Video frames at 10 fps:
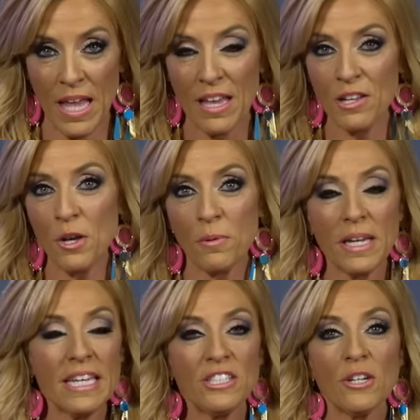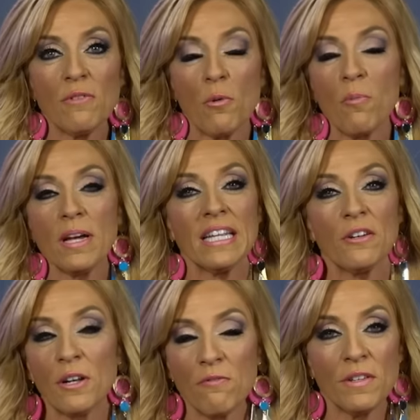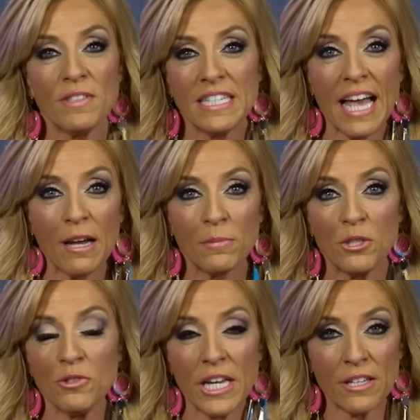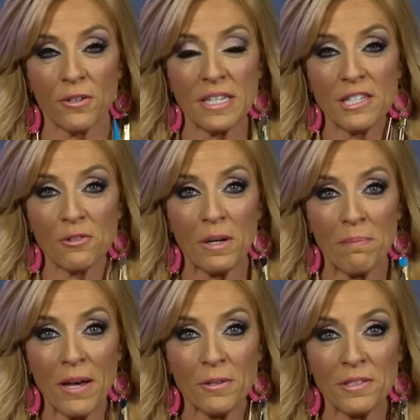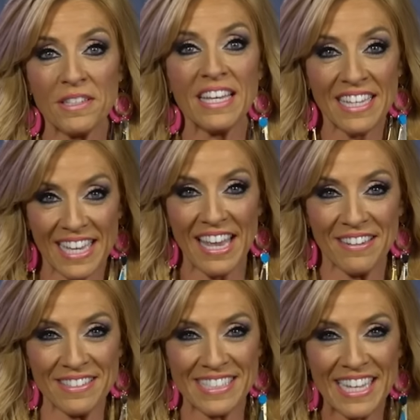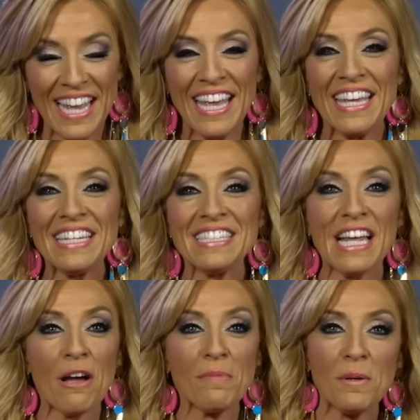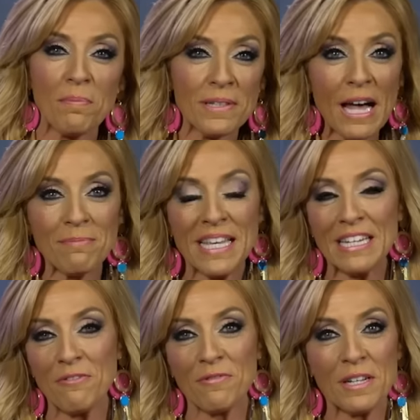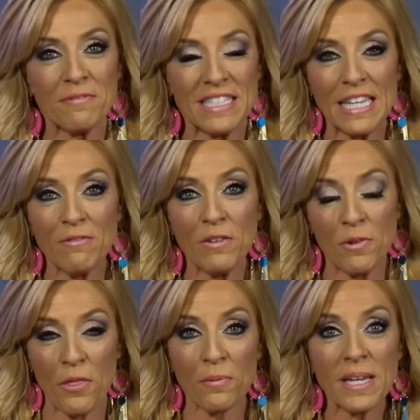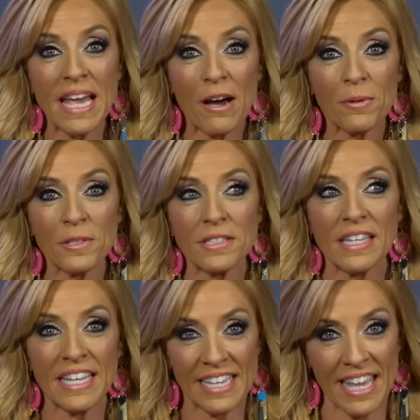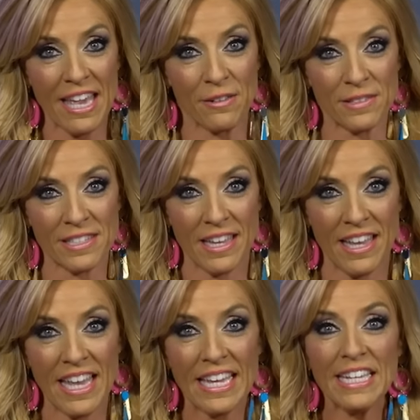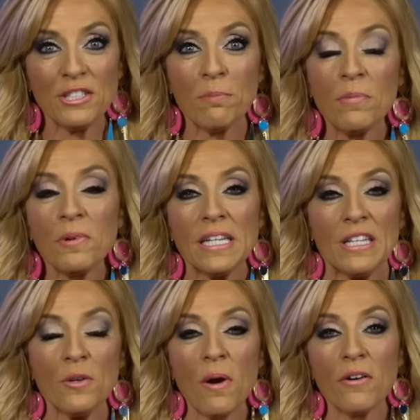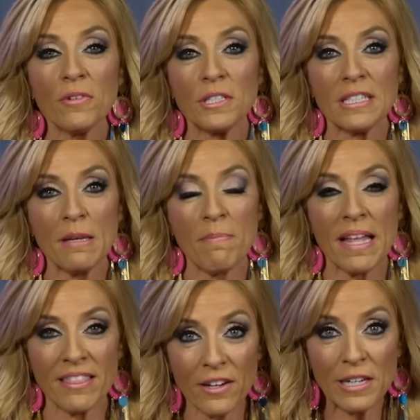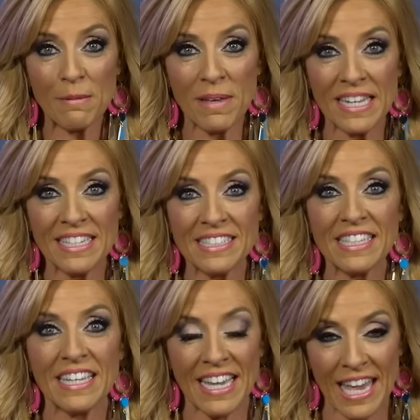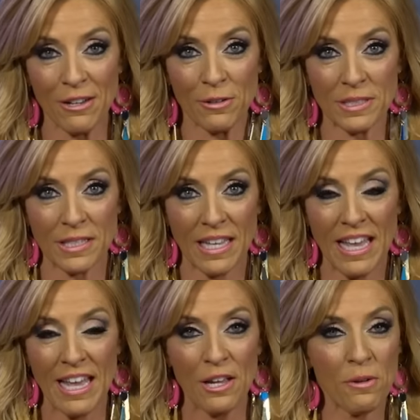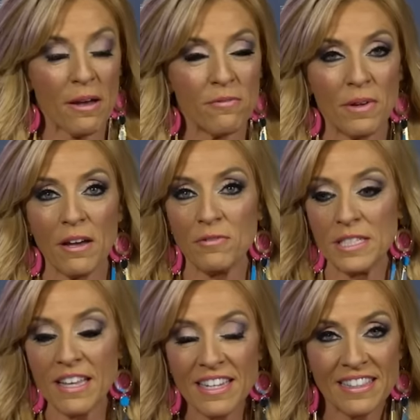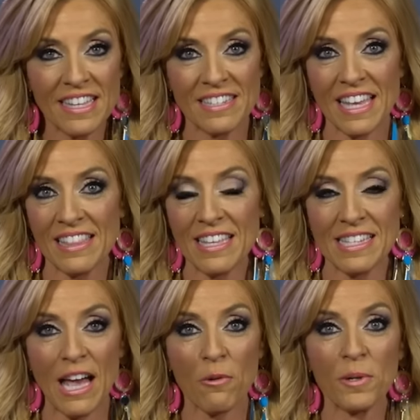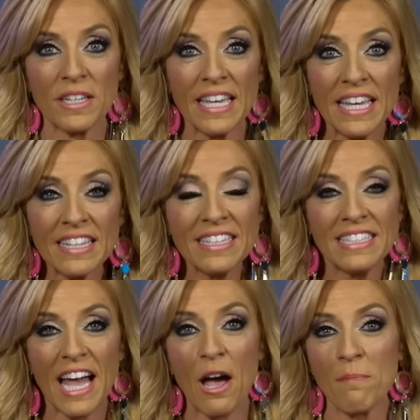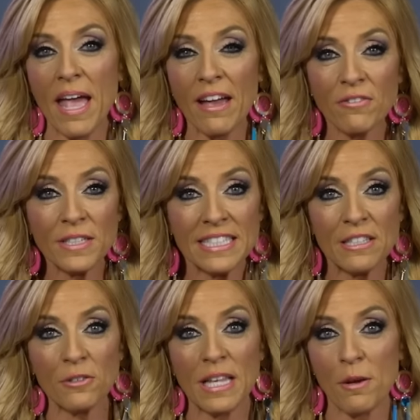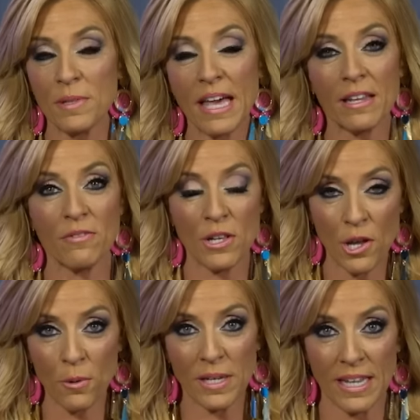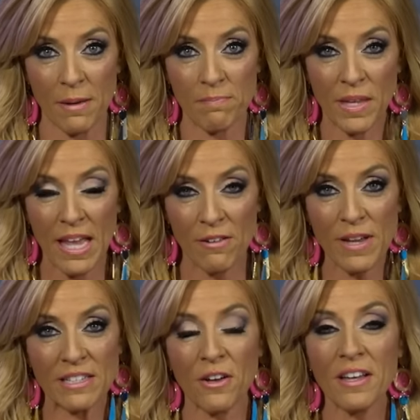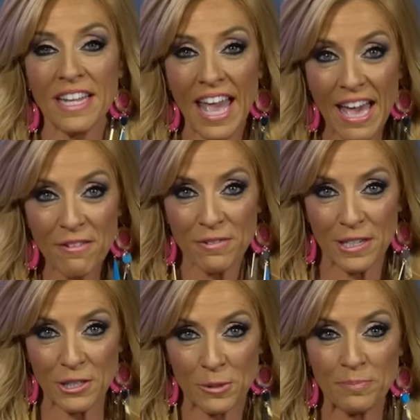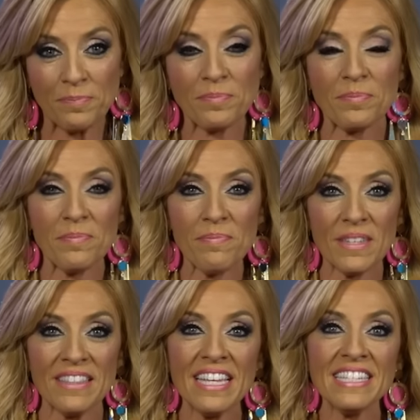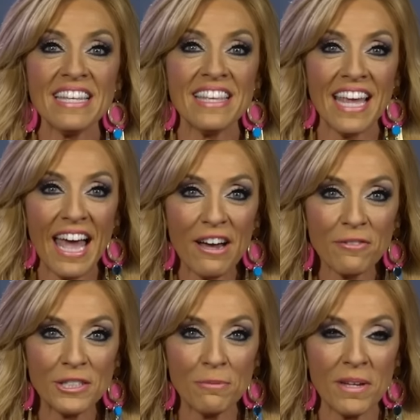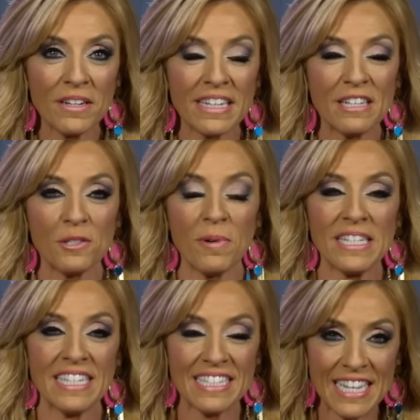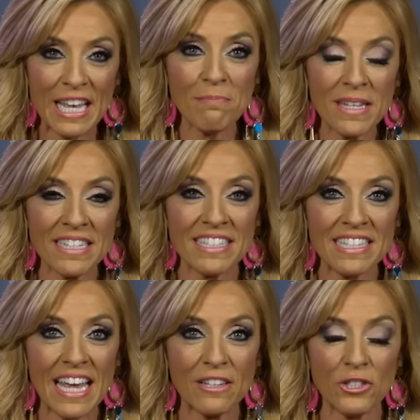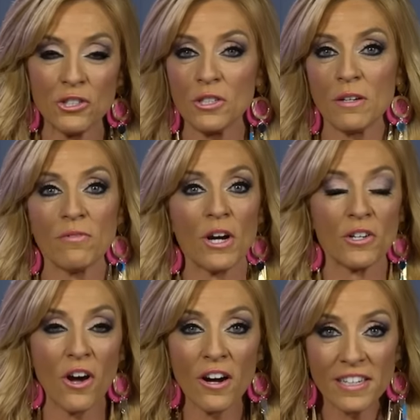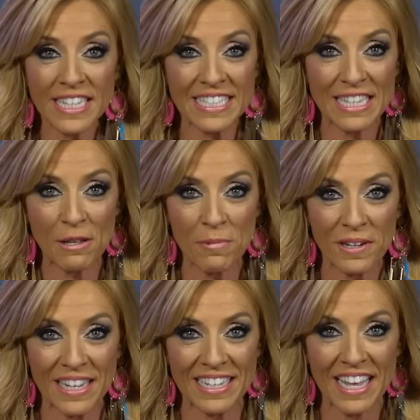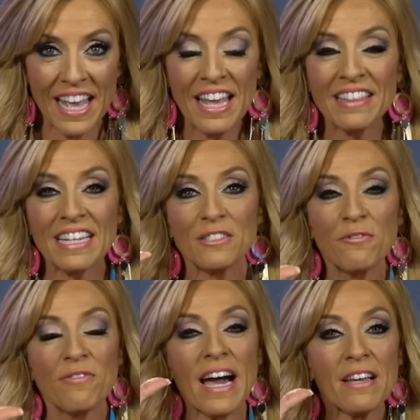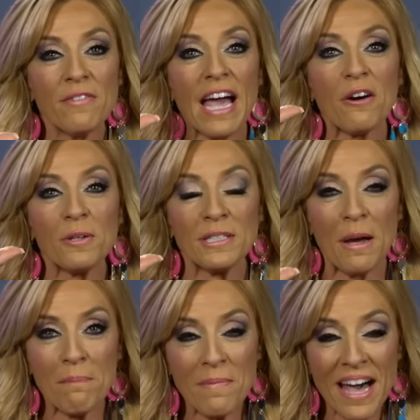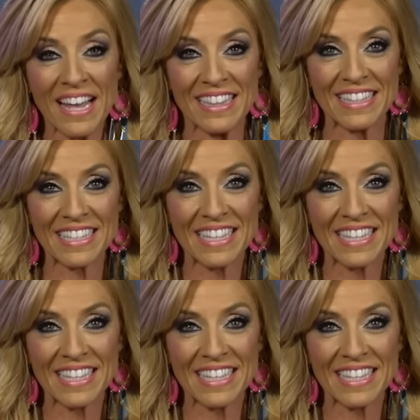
You know, each of the one hundred fifty times you check your Instagram post, it counts. Each time you plop down in front of a T V for three hours, it counts. Each morning you oversleep by thirty minutes, counts. You know, I've, I've studied things like this, how we're killing time every single day without even knowing it. In fact, on average, they say the average American is wasting ten minutes a day just looking for our car keys in the morning. That's five hours a month.